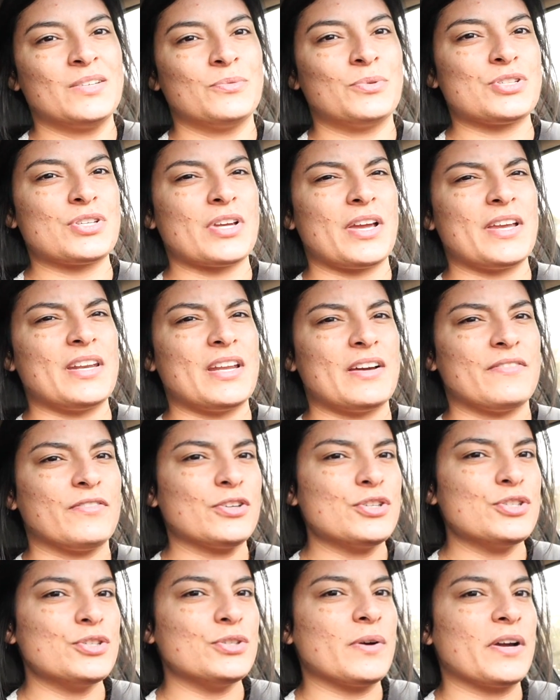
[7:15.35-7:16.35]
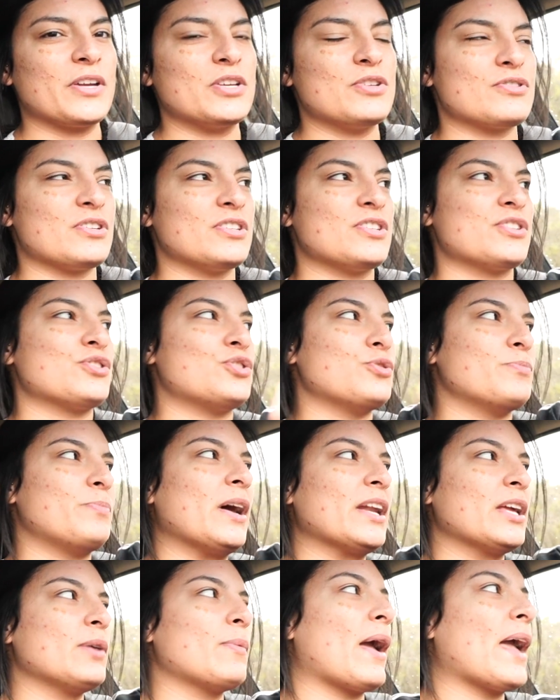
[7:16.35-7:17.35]
which I never do. I usually just do
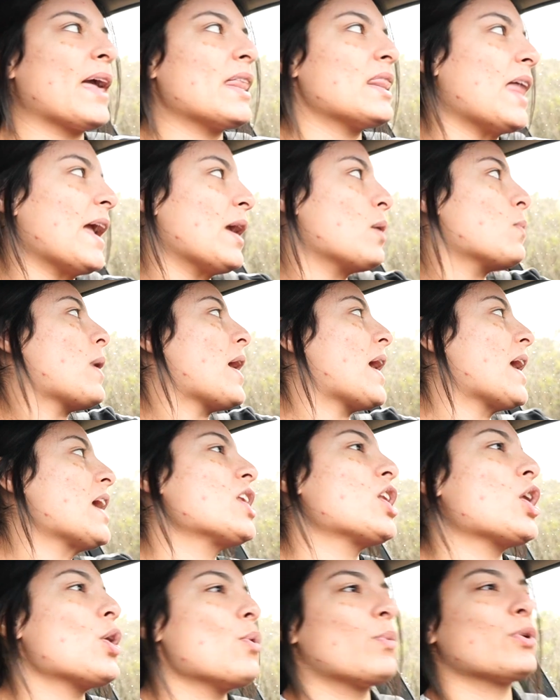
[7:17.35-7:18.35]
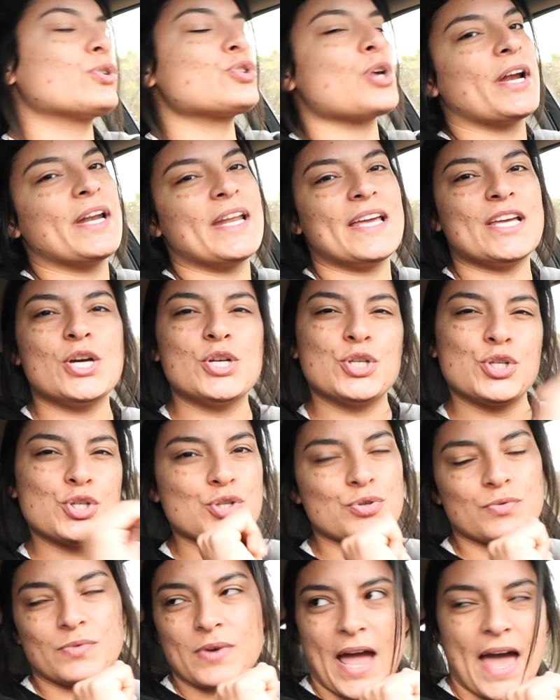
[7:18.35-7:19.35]
body weight, lightweight. You know, we're trying to
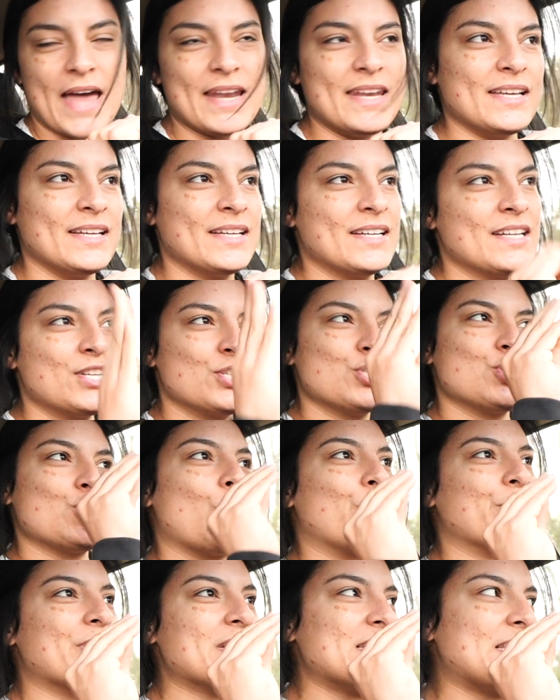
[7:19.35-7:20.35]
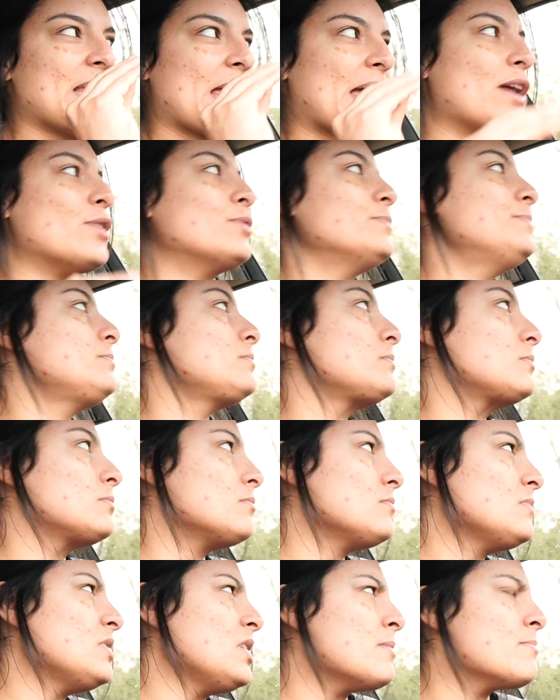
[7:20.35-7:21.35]
shred tone it down.
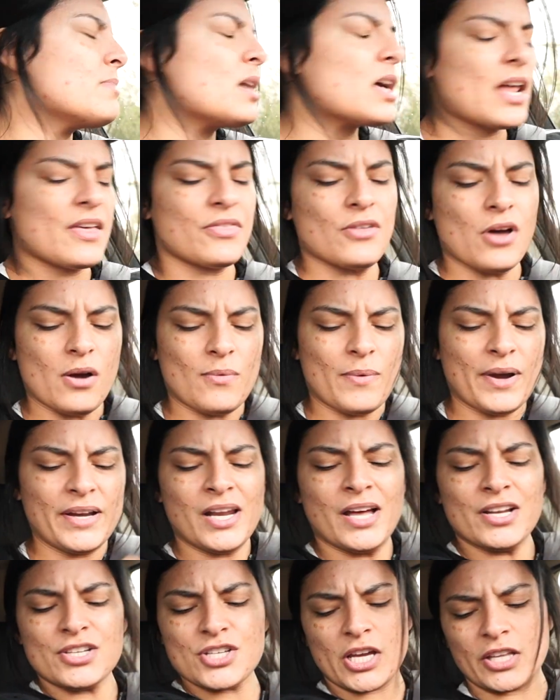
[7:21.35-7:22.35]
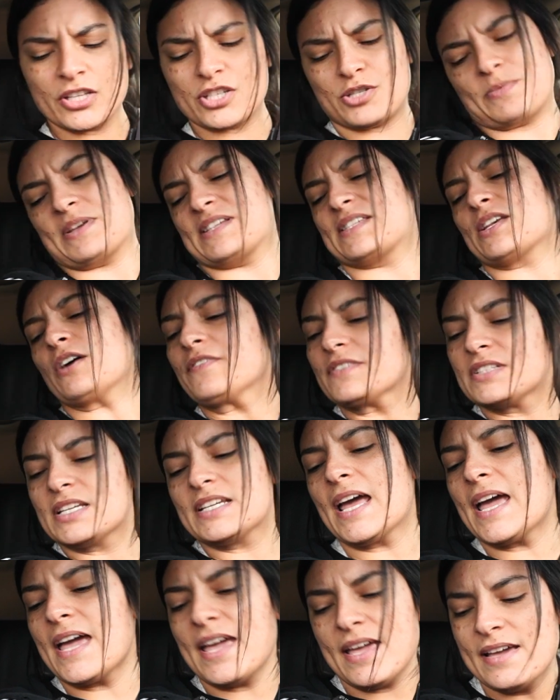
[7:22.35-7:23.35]
But I thought, why not challenge myself
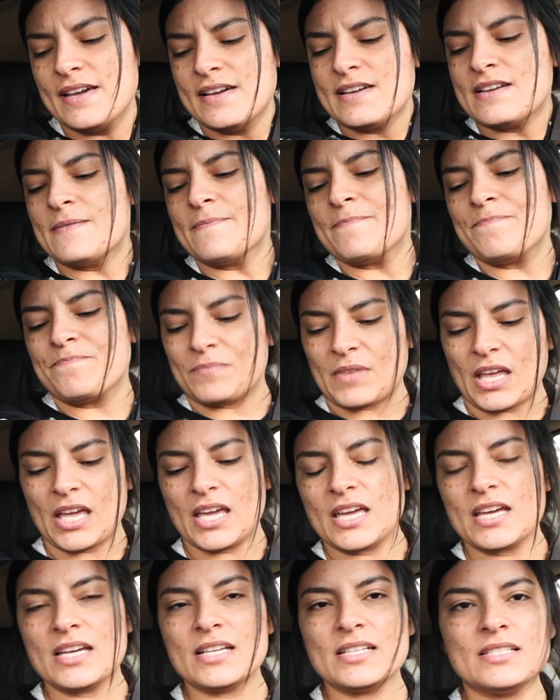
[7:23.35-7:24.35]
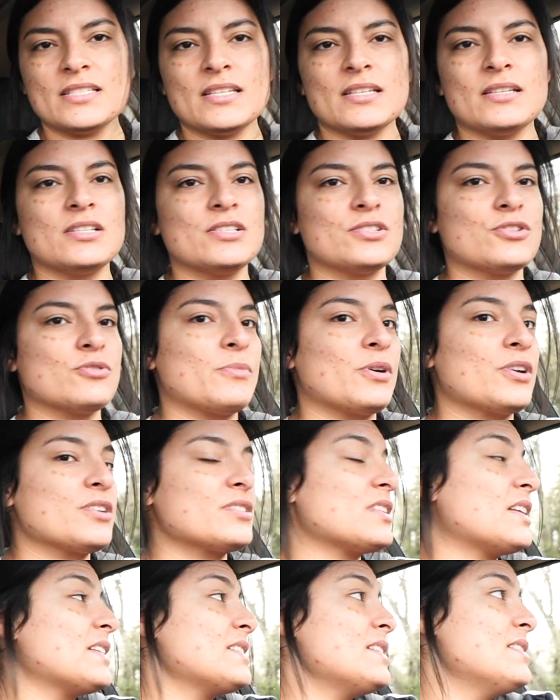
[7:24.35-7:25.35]
today? And so
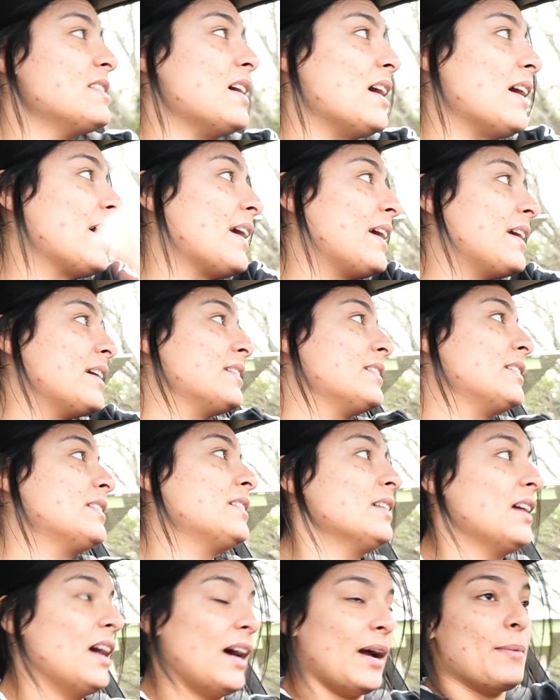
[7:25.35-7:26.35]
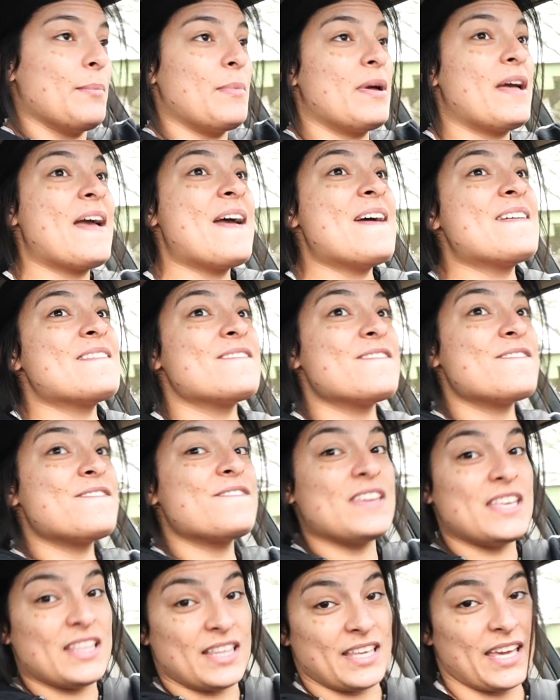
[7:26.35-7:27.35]
Marcus and I did that, and I'm
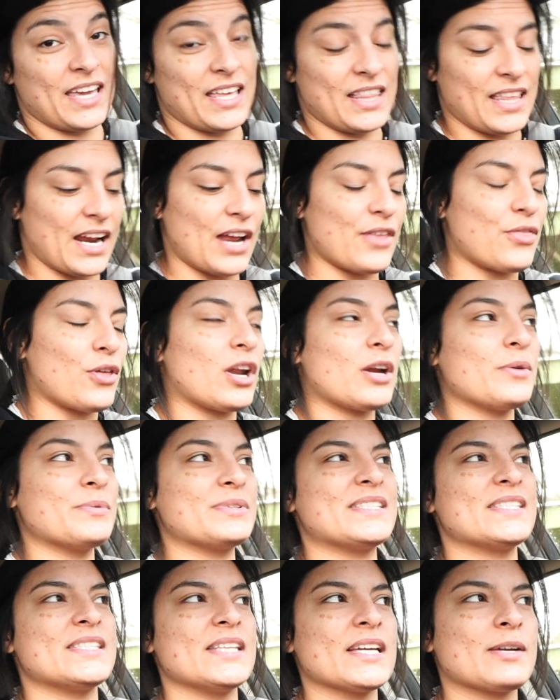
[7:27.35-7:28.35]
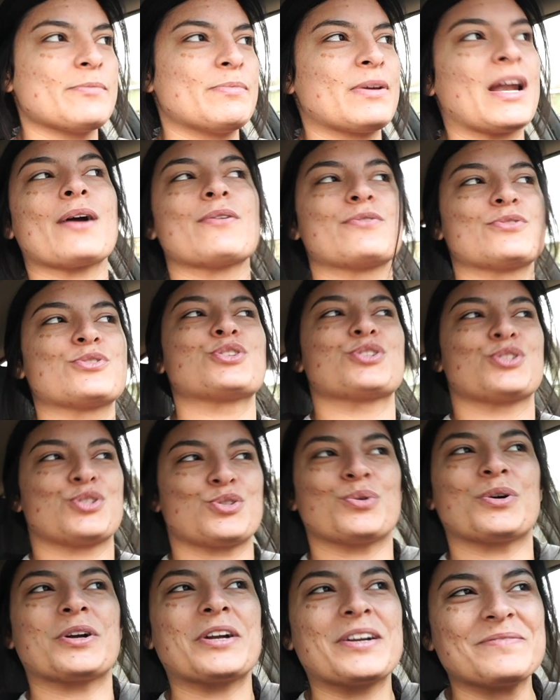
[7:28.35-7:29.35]
feeling it. Like, I thought I was sick, but I was just
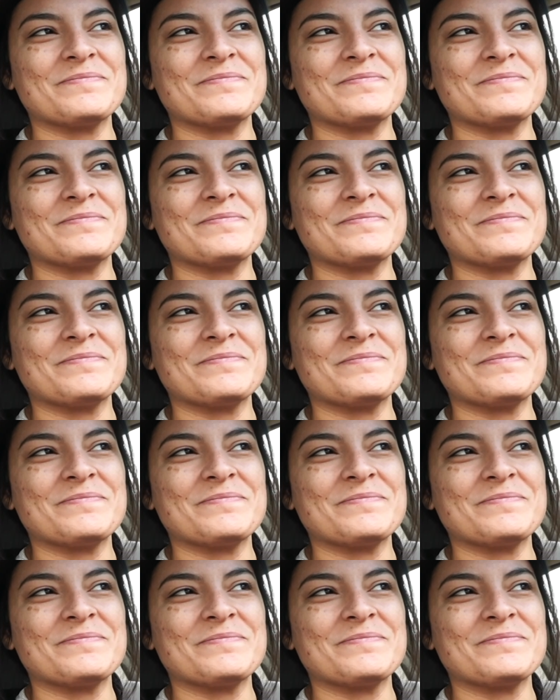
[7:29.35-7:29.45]
sore.